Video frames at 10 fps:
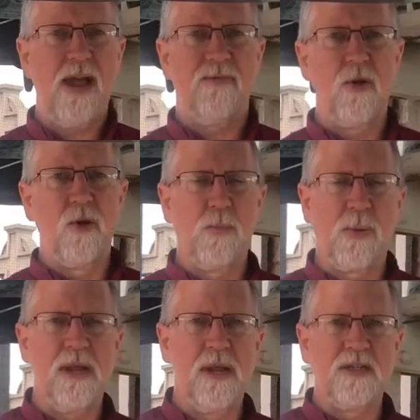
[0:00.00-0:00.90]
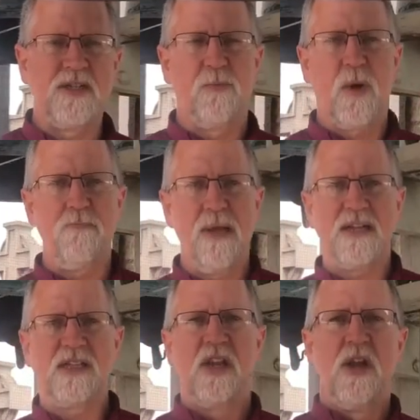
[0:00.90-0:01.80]
we have our own opinions of
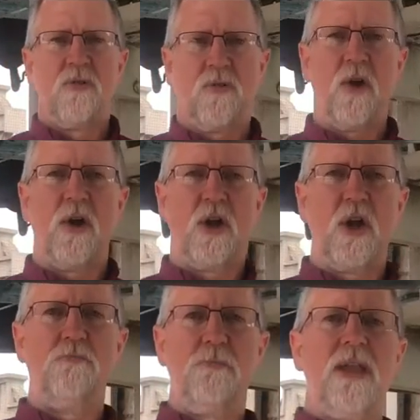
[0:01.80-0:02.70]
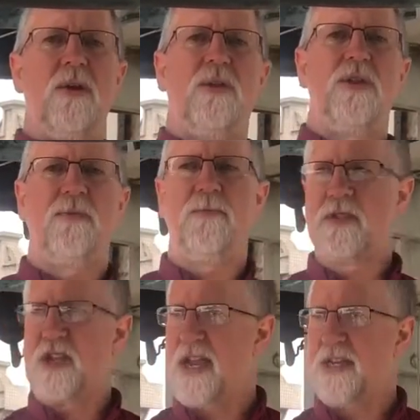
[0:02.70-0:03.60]
what makes for a good meal, the
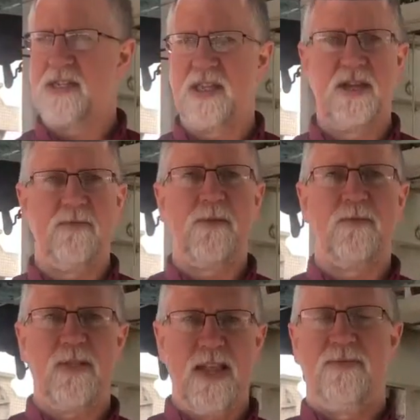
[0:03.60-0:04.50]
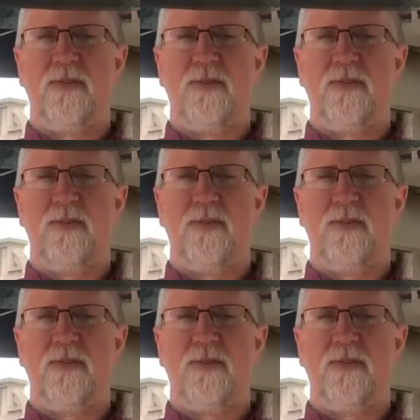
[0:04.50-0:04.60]
different tastes, the different